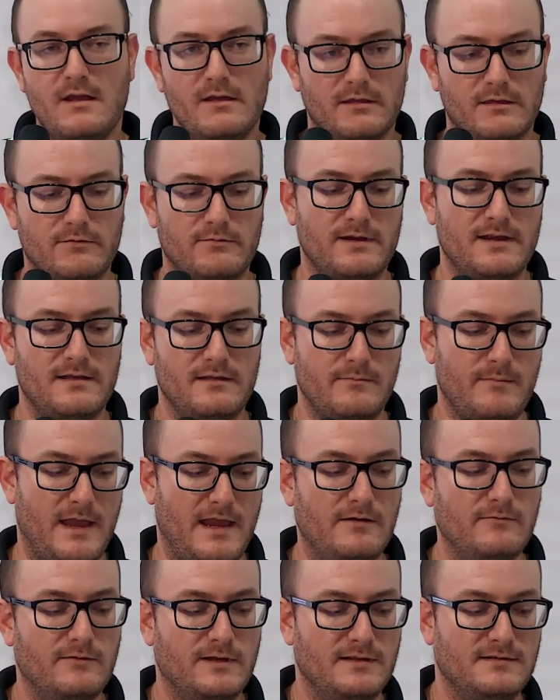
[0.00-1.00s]
Three of the
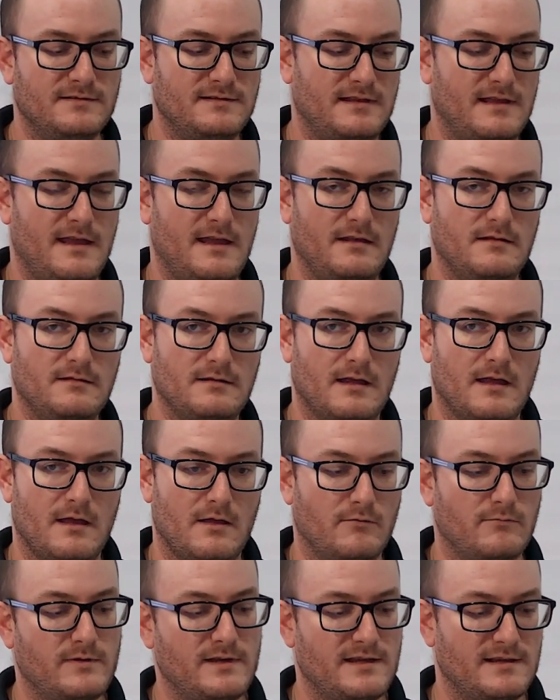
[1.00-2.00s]
main ones that
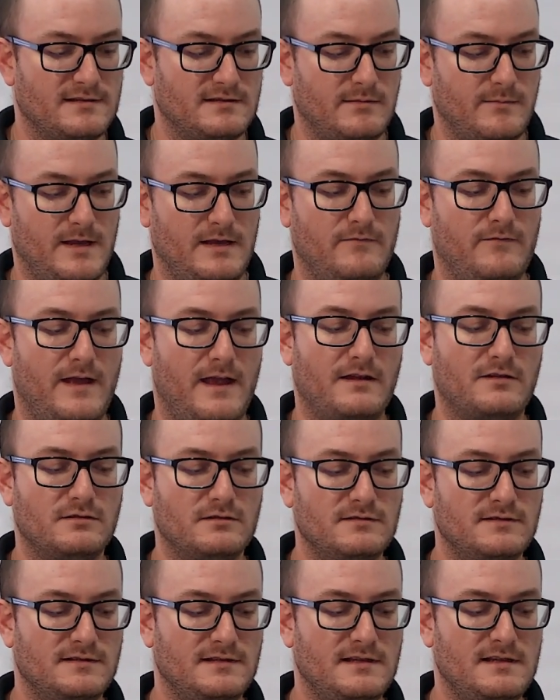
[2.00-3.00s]
we as the
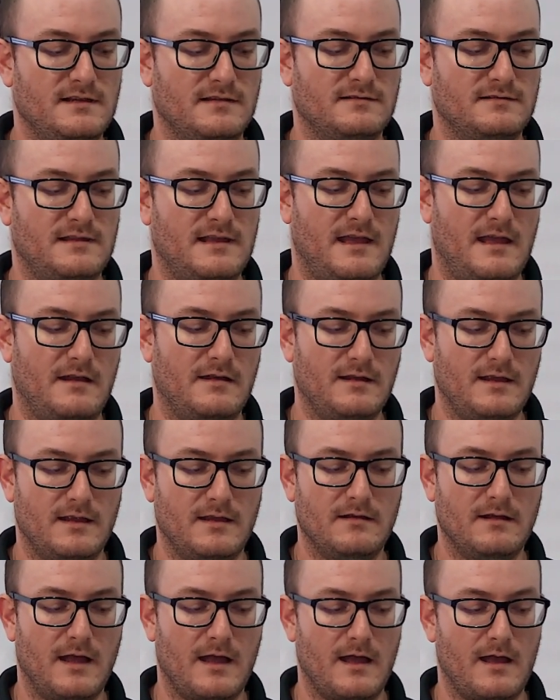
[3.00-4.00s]
manufacturer see is that
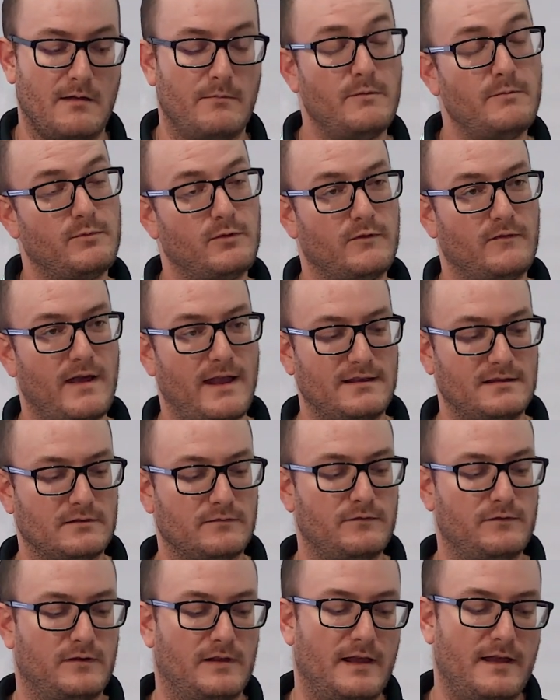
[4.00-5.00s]
it provides a
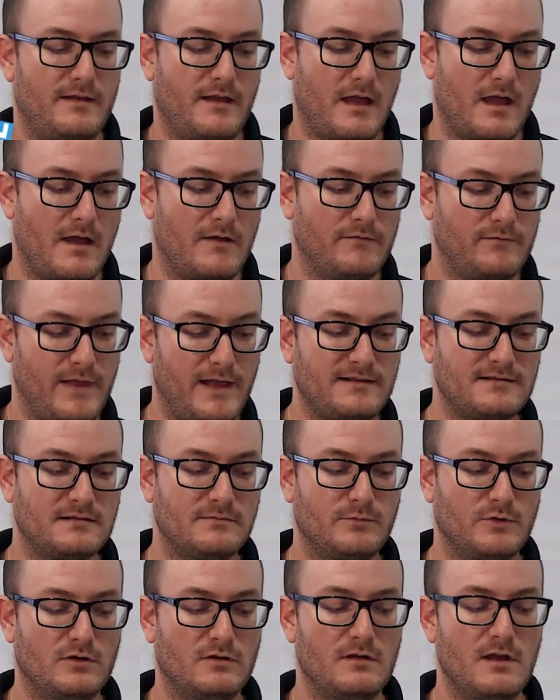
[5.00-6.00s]

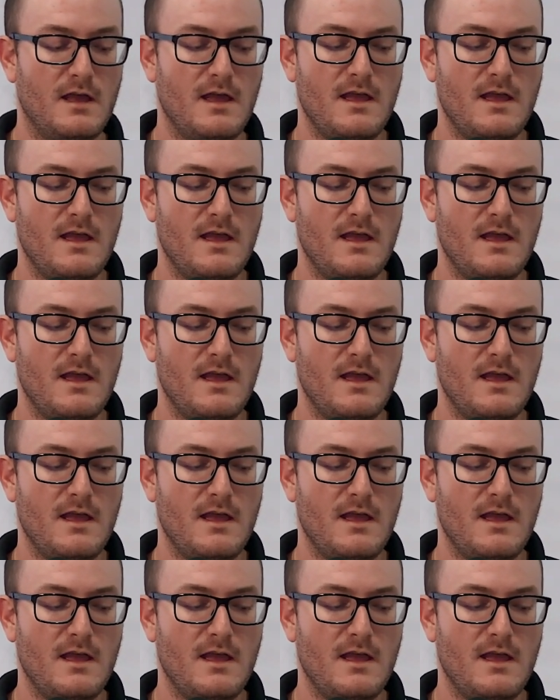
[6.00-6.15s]
flexible